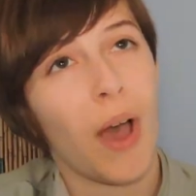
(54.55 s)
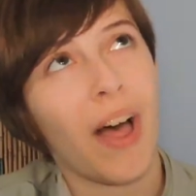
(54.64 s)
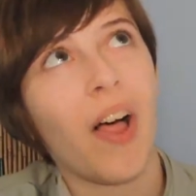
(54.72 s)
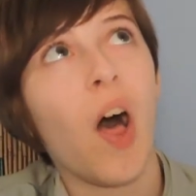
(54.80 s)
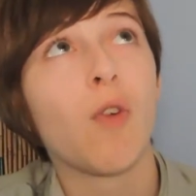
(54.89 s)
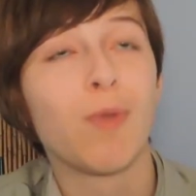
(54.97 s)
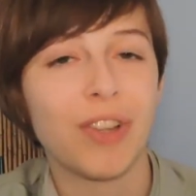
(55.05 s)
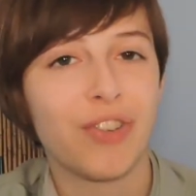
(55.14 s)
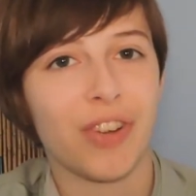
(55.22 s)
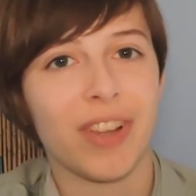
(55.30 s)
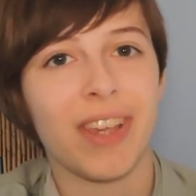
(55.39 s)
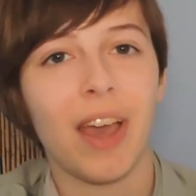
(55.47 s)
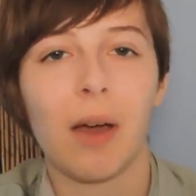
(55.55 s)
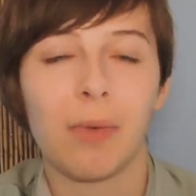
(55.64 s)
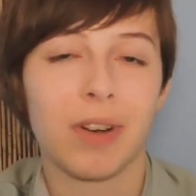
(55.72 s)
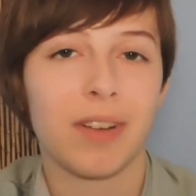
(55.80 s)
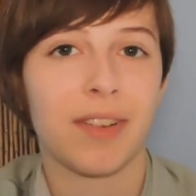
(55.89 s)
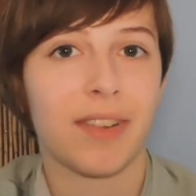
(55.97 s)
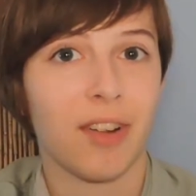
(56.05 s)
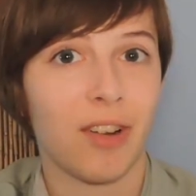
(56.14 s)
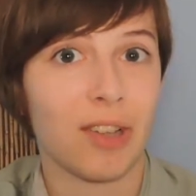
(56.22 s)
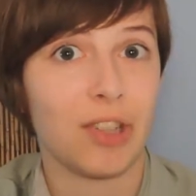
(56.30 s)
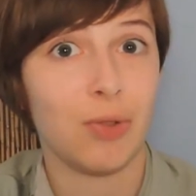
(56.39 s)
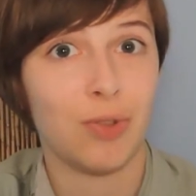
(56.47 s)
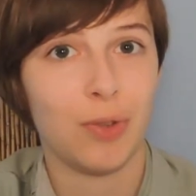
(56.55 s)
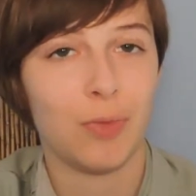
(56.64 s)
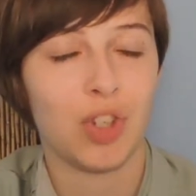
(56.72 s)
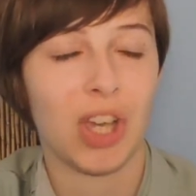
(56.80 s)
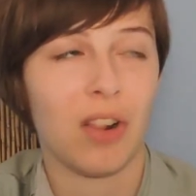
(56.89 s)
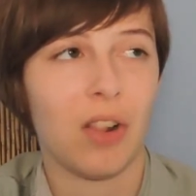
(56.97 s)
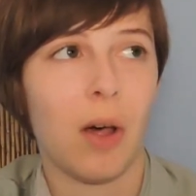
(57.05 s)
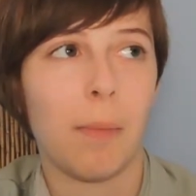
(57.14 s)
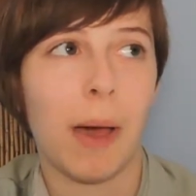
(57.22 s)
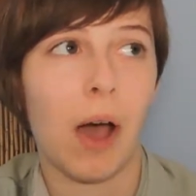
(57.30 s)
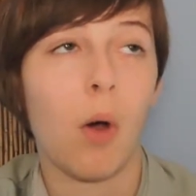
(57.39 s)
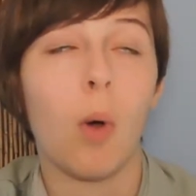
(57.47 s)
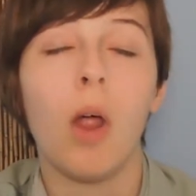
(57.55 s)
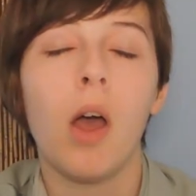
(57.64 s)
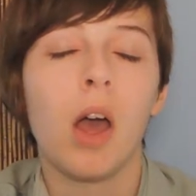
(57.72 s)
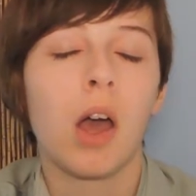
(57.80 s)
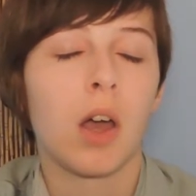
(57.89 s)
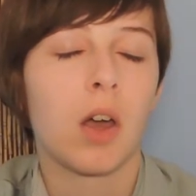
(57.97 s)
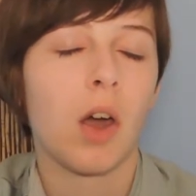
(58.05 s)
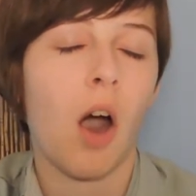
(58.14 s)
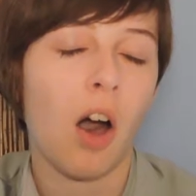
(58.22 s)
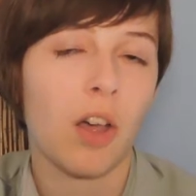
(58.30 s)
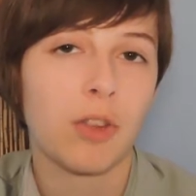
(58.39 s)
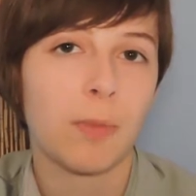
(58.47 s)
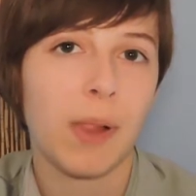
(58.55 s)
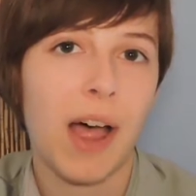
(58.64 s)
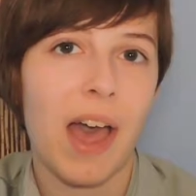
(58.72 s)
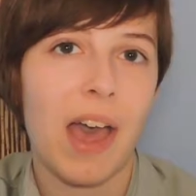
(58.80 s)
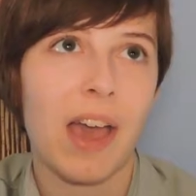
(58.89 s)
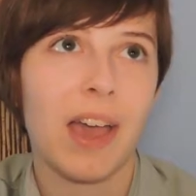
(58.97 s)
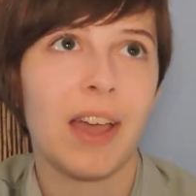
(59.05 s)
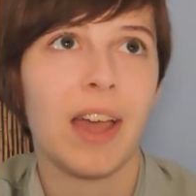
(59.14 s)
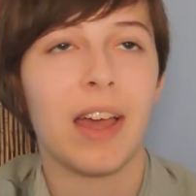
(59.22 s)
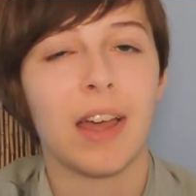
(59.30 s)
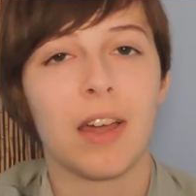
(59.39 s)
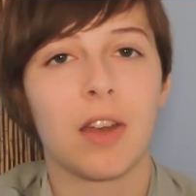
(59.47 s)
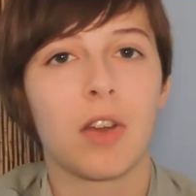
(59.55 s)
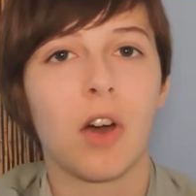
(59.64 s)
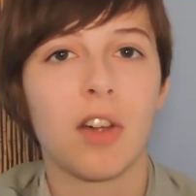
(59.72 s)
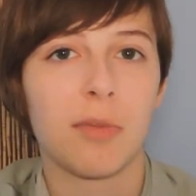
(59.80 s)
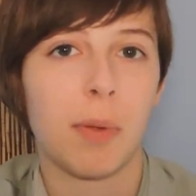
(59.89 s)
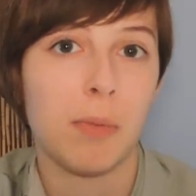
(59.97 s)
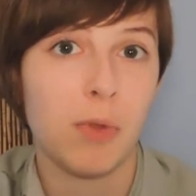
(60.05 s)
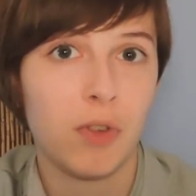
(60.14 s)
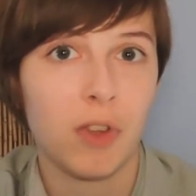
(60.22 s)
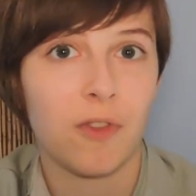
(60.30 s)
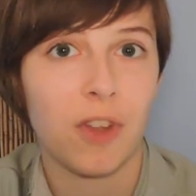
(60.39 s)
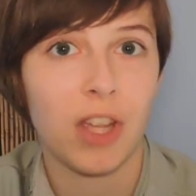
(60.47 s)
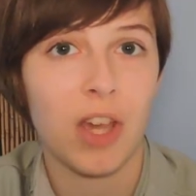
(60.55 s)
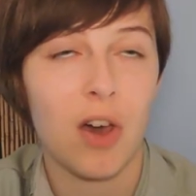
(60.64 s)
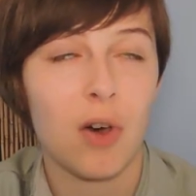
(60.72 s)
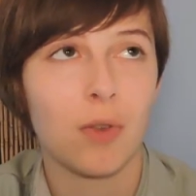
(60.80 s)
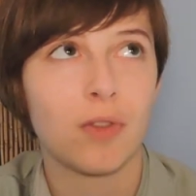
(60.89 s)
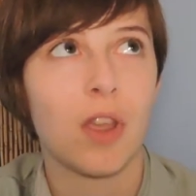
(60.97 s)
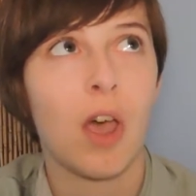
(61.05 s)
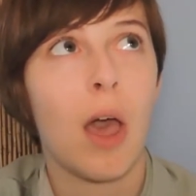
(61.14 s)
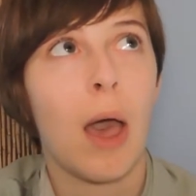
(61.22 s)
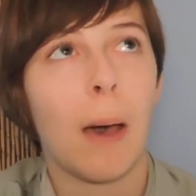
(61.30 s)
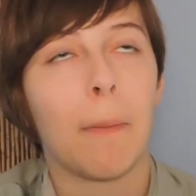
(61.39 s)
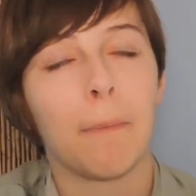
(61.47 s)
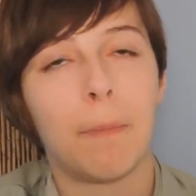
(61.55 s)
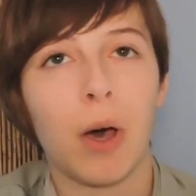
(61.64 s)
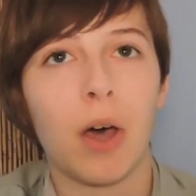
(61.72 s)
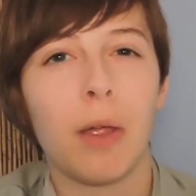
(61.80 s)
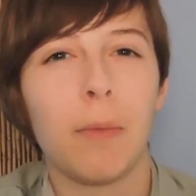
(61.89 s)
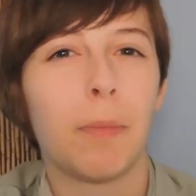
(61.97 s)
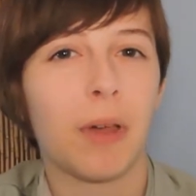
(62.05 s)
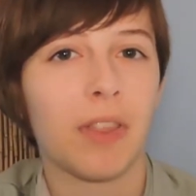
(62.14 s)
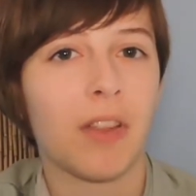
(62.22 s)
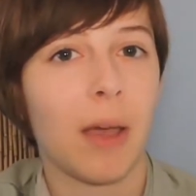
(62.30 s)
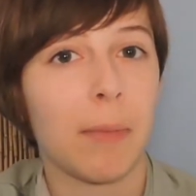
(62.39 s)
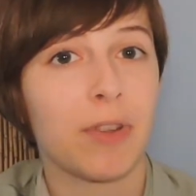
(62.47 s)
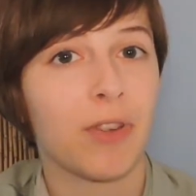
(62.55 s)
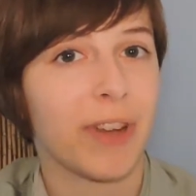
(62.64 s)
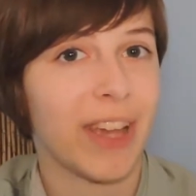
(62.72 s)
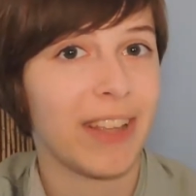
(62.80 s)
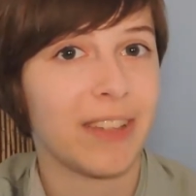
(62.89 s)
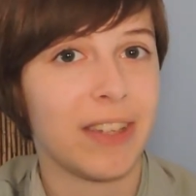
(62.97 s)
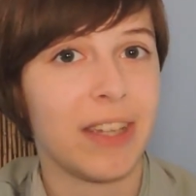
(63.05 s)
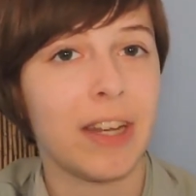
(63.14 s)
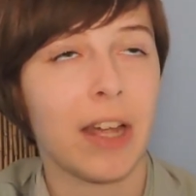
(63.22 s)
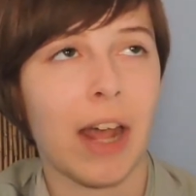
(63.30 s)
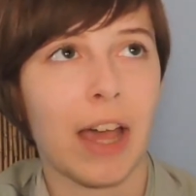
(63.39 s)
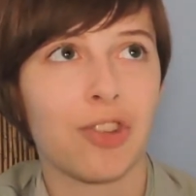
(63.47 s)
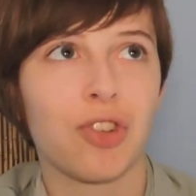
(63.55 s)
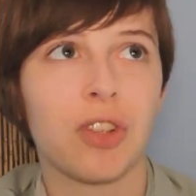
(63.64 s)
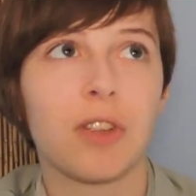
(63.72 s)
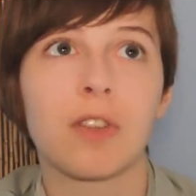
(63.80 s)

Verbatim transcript: Well, originally I wanted to start a YouTube channel about cosplay and cosplay music videos. But by the time I turned 18, I'd actually